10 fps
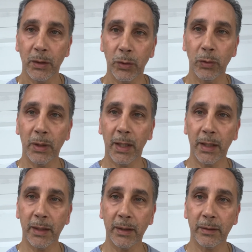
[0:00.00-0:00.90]
2
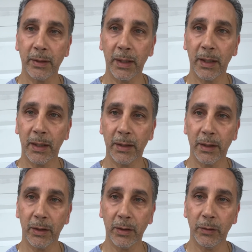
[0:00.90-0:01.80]
lines
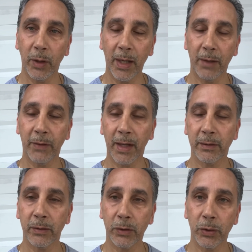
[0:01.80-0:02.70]
that you have
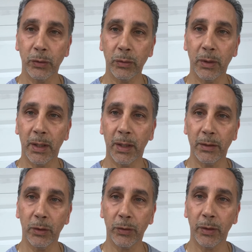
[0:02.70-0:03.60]
access to.
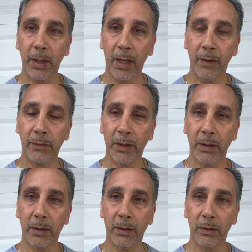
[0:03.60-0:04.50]
You also have an
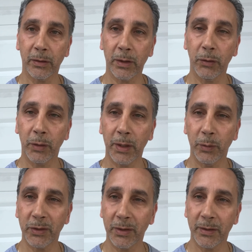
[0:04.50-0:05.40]
auxiliary,
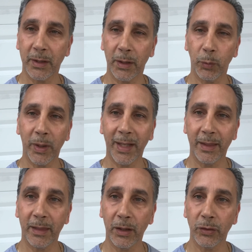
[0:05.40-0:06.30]
which is
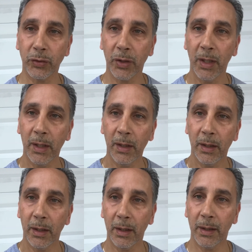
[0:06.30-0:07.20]
1/8 inch.
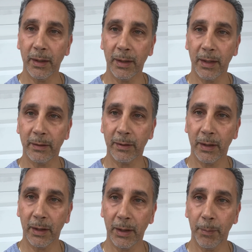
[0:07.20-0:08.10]
That's
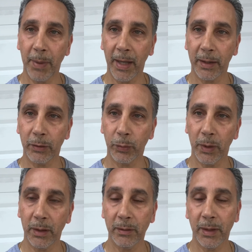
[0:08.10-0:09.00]
on the back as
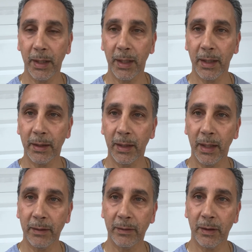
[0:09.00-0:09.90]
well, and it
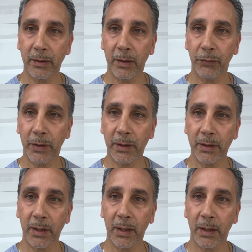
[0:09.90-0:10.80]
has different
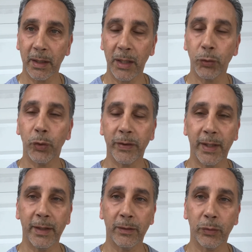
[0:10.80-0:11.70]
contour
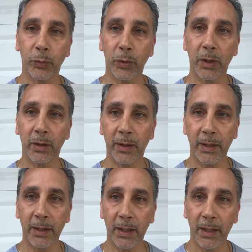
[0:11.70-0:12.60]
settings where
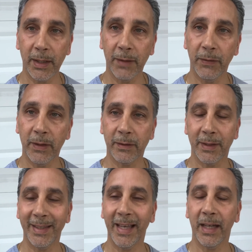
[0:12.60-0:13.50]
the EVs
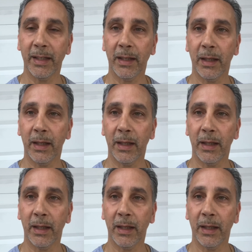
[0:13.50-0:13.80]
did not